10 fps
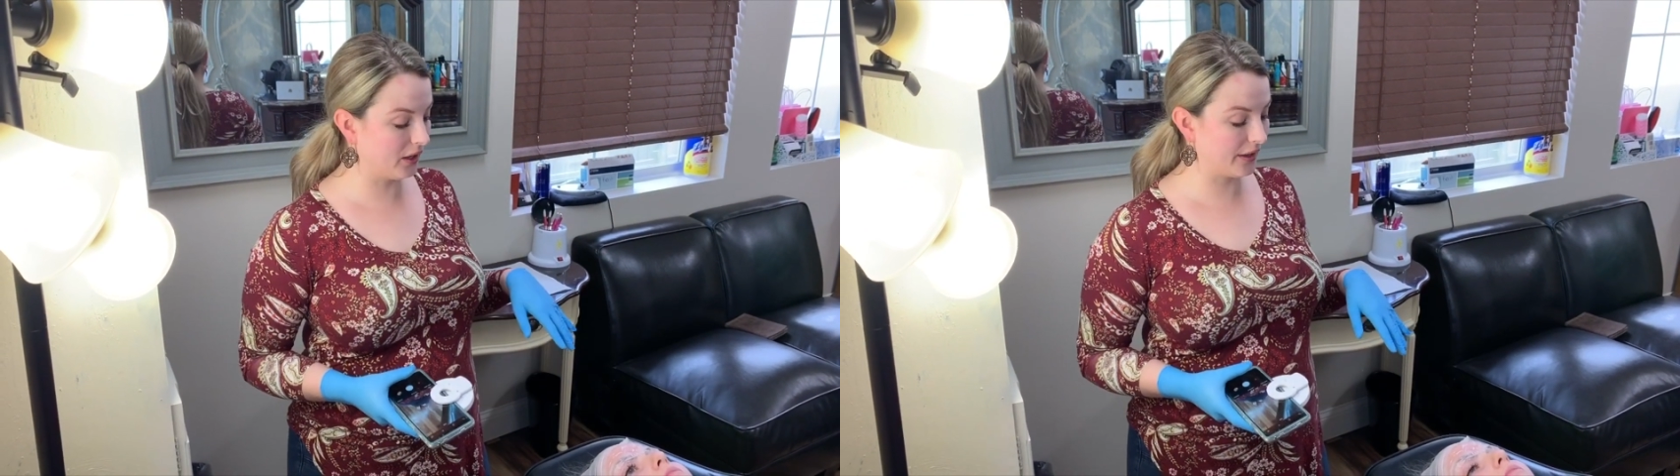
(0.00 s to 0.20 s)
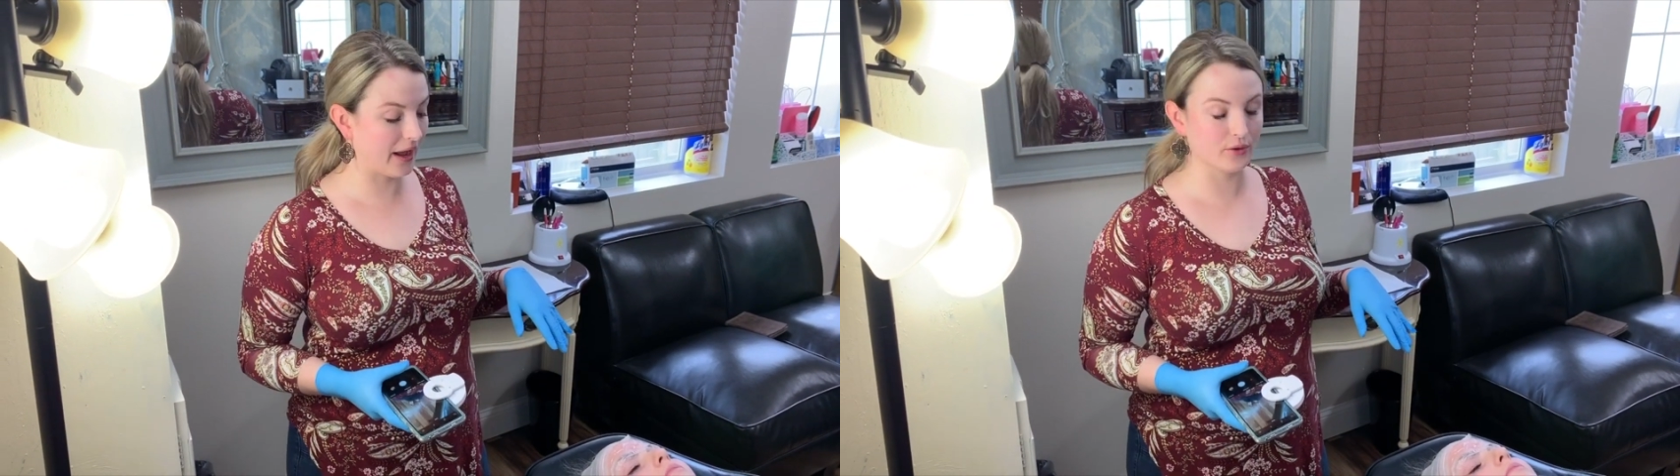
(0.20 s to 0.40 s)

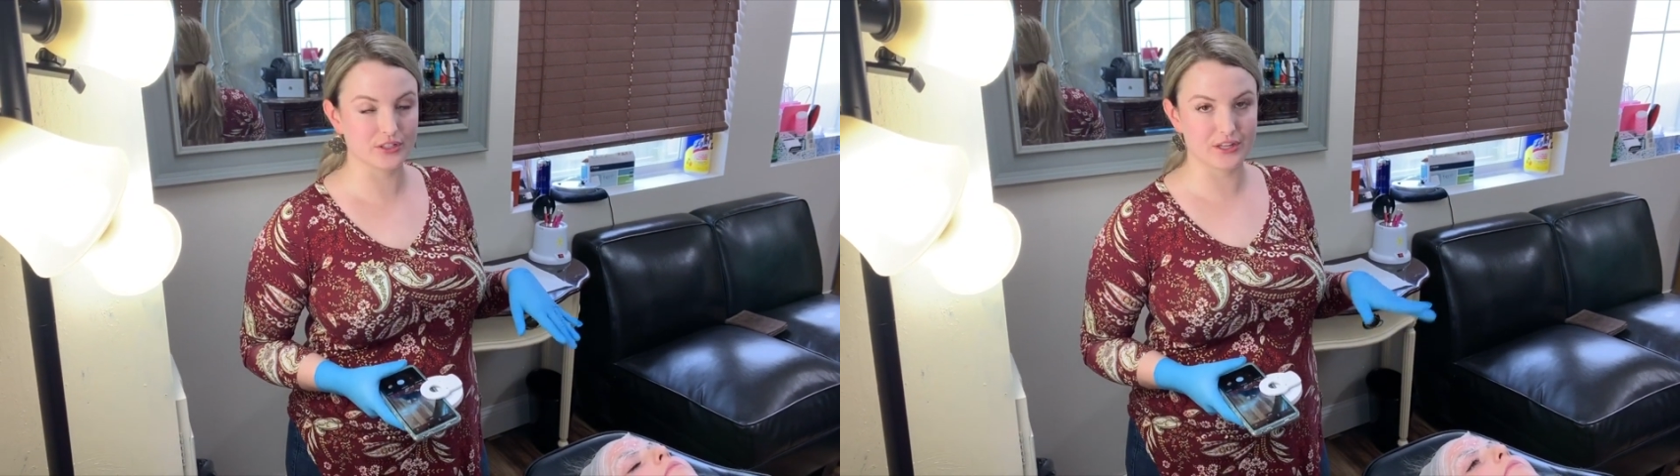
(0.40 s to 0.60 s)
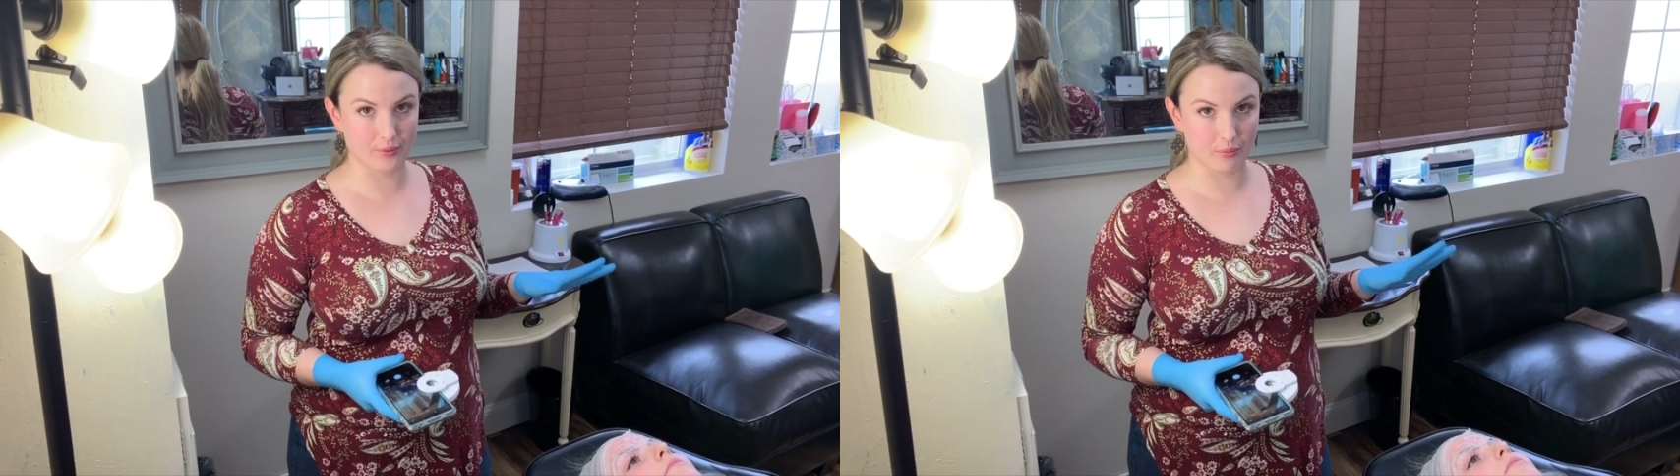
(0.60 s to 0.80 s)
on how
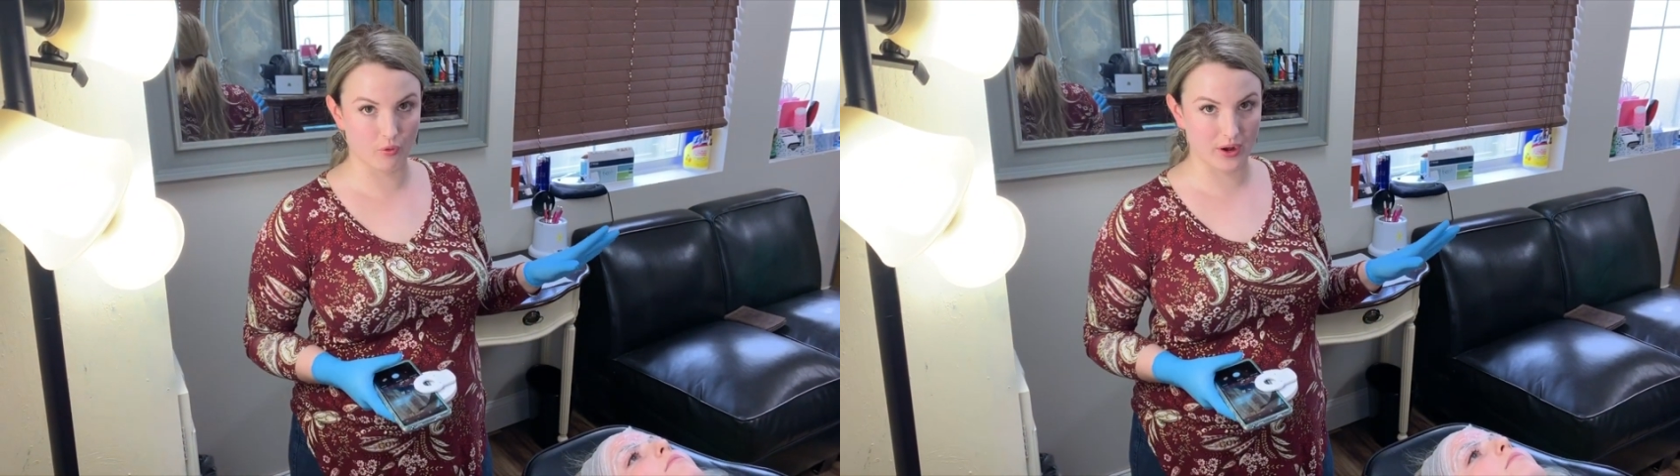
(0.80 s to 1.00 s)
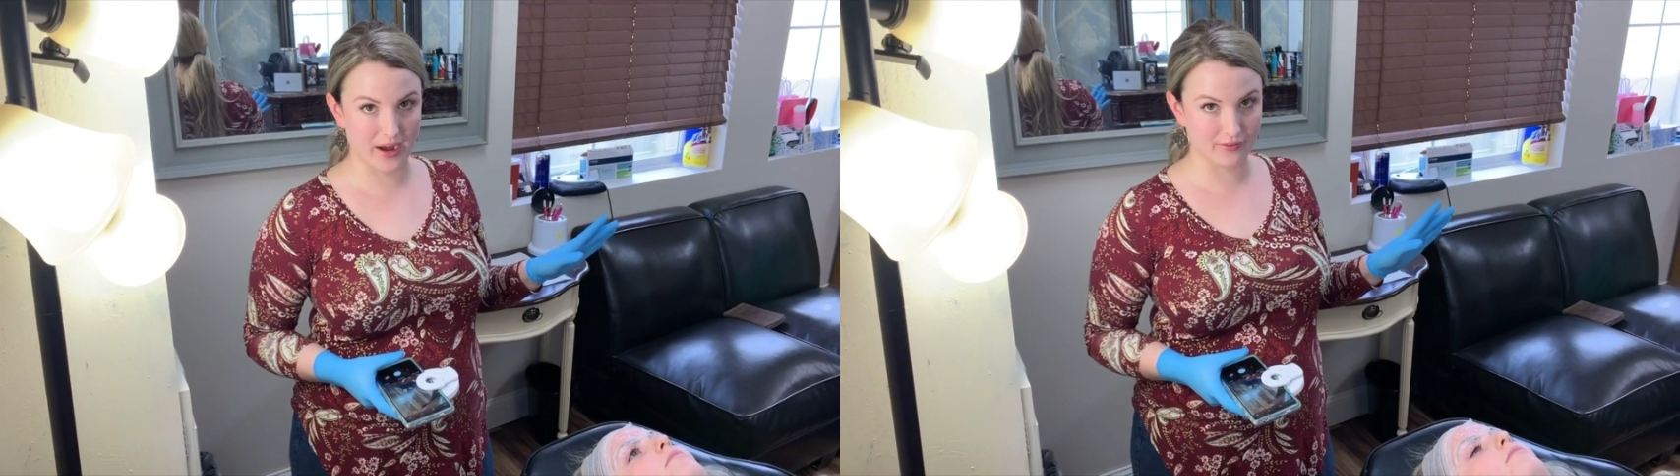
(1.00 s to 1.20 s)
to take
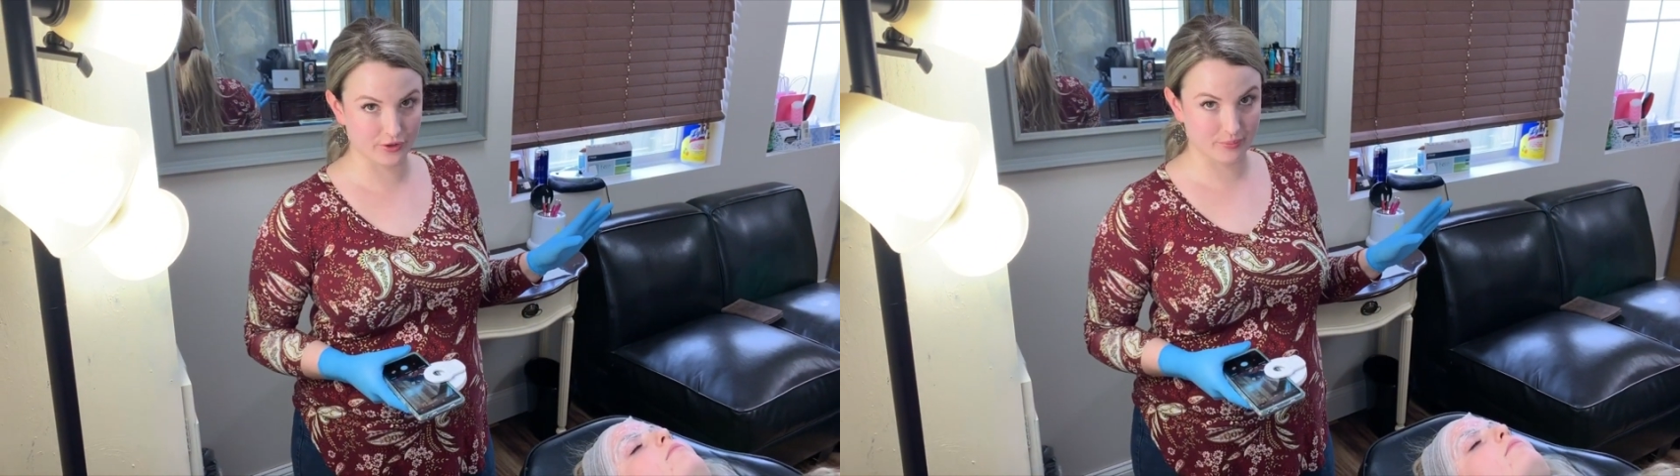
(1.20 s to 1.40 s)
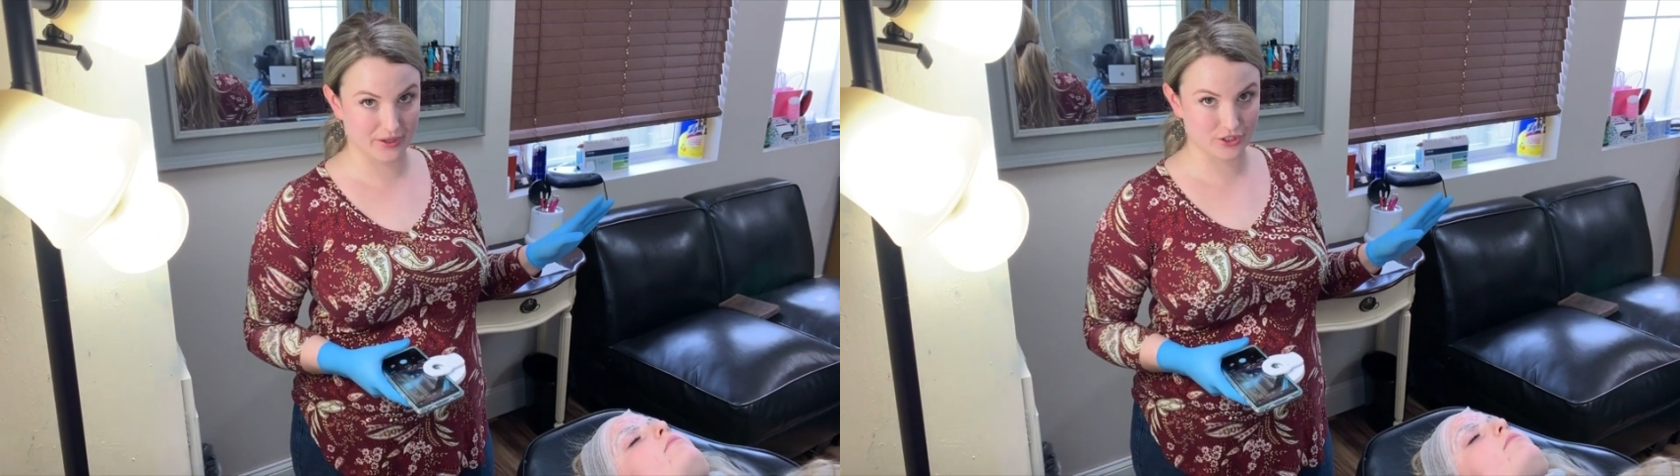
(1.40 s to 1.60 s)
before and
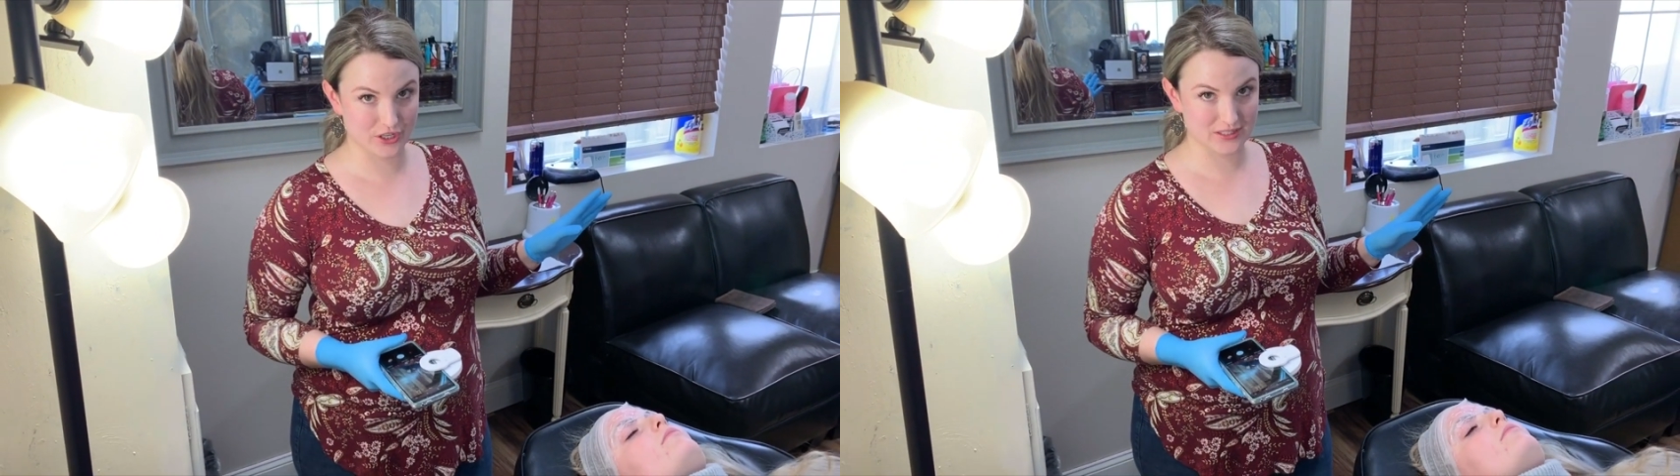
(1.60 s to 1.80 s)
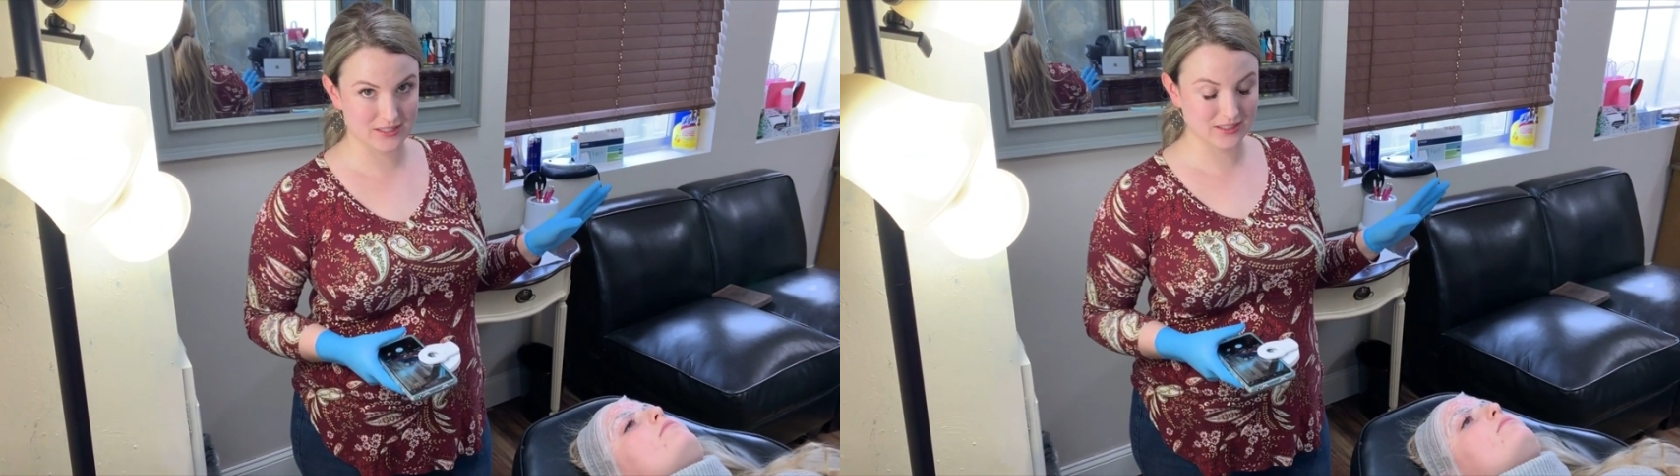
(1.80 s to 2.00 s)
after
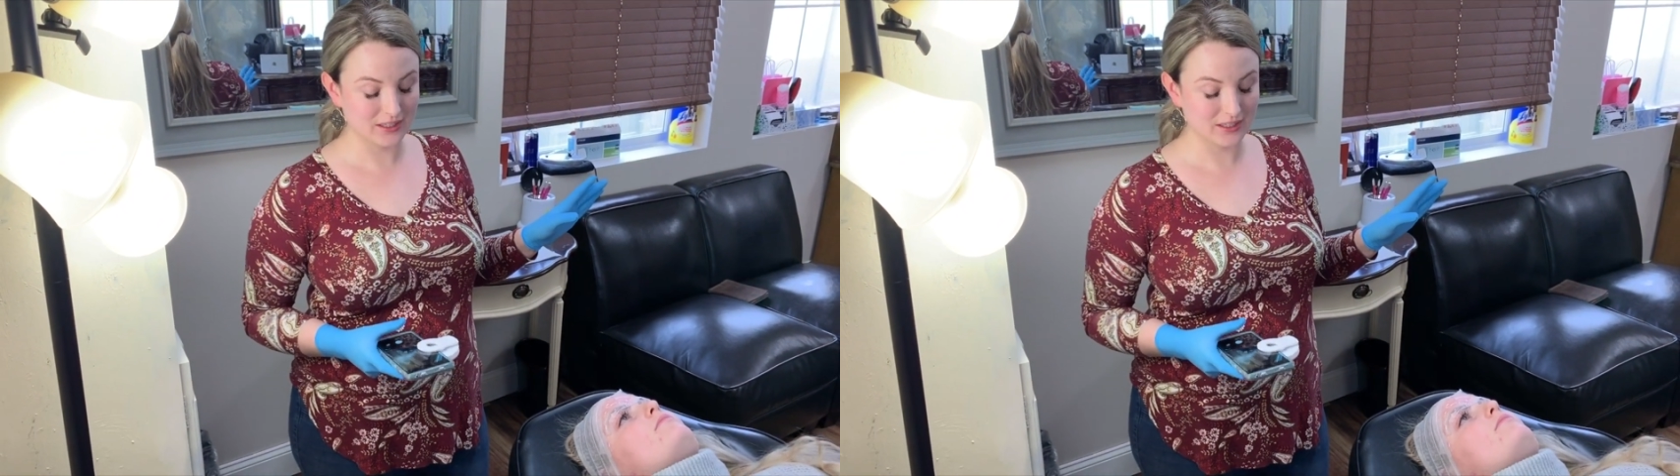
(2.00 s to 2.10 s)
pictures.